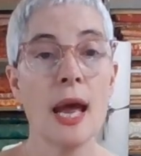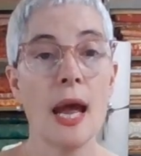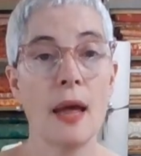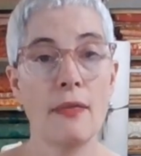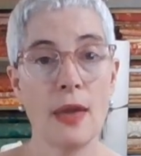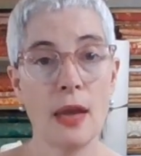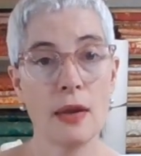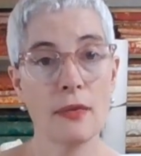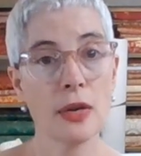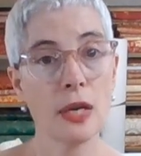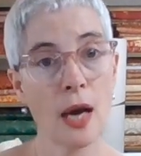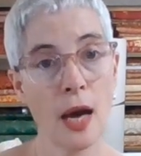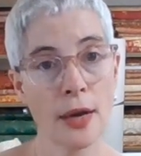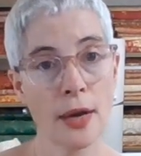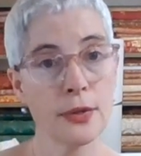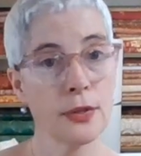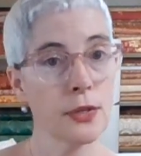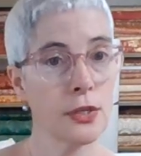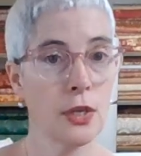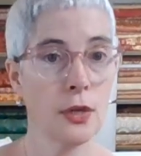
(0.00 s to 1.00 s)
And they have a
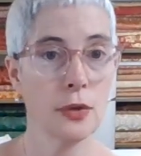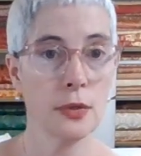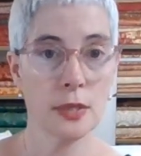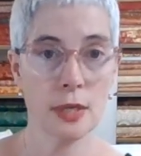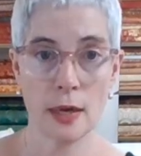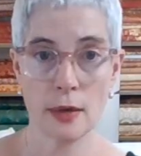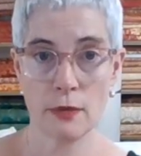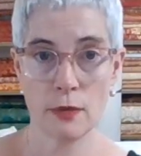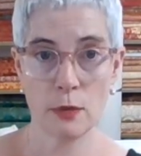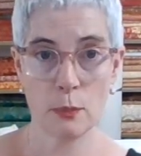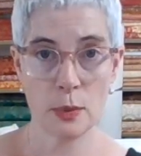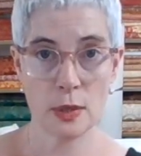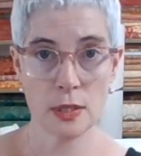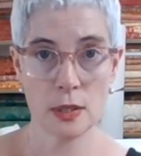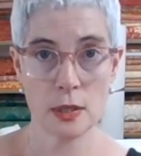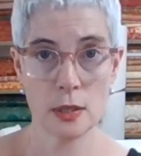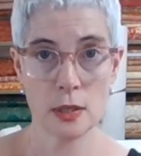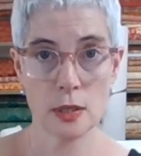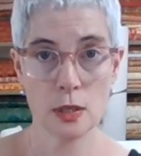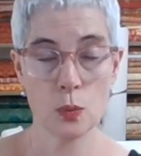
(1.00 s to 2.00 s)
cut and sew side of the
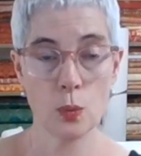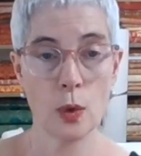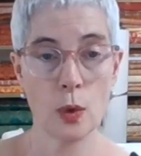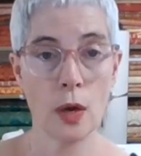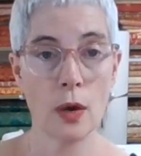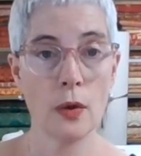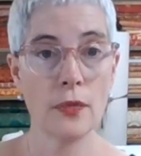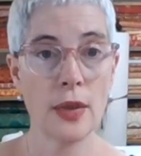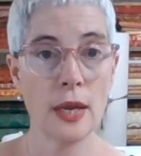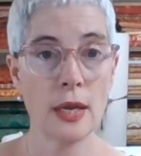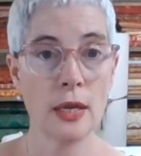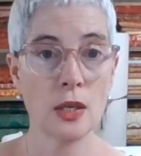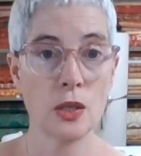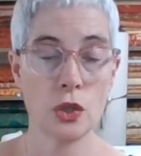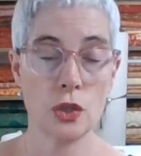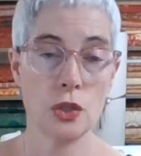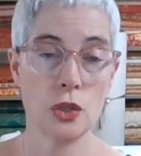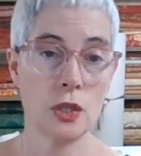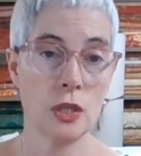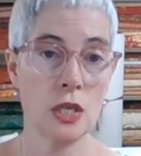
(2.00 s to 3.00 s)
business where they
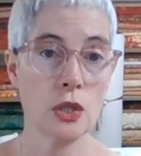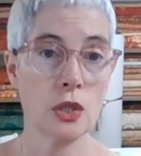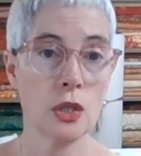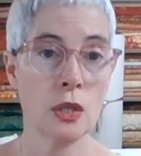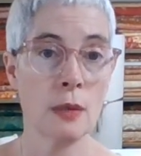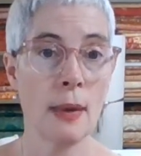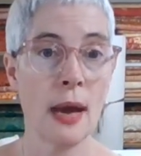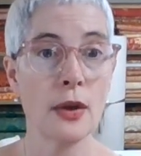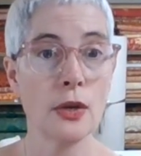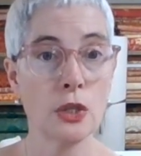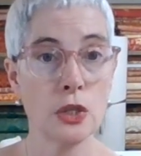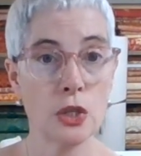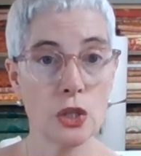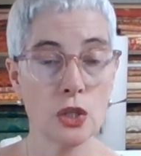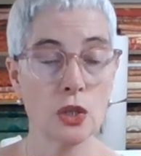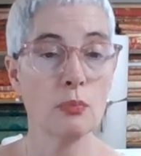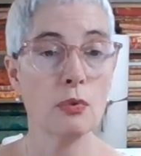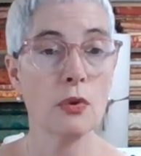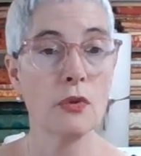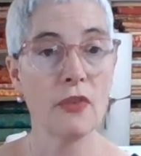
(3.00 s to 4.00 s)
can teach them how to
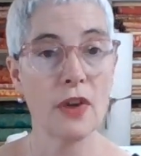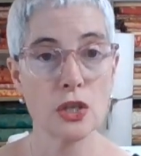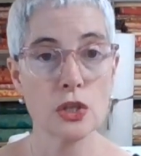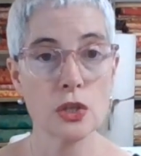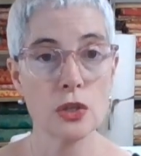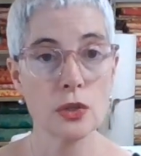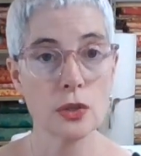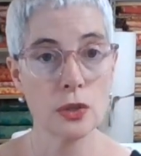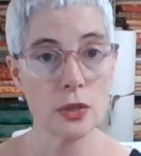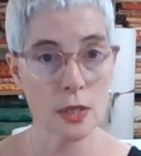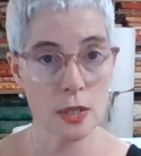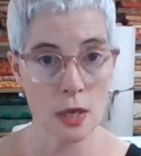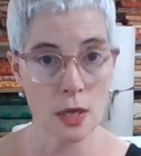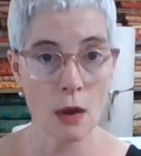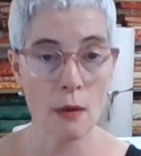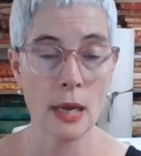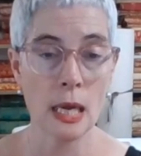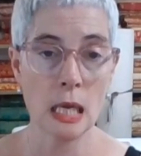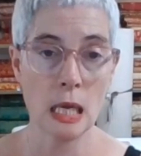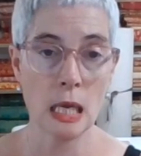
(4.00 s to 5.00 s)
do professional
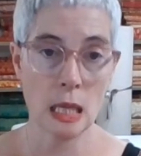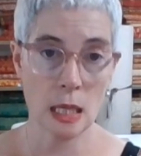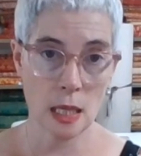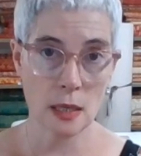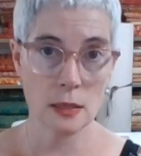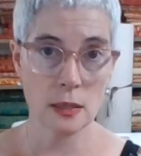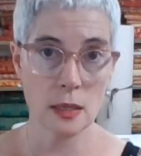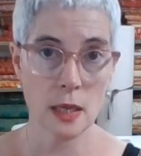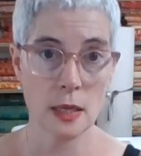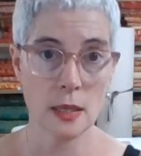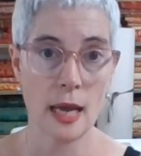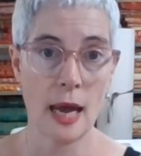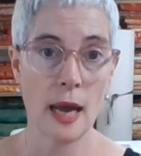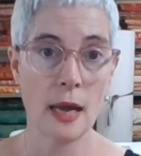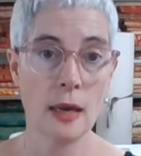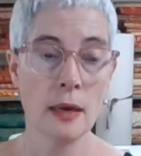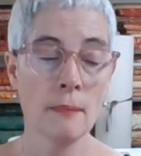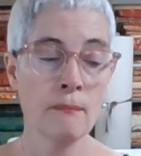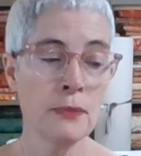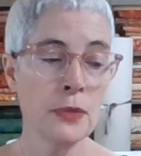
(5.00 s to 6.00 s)
sewing and things like that.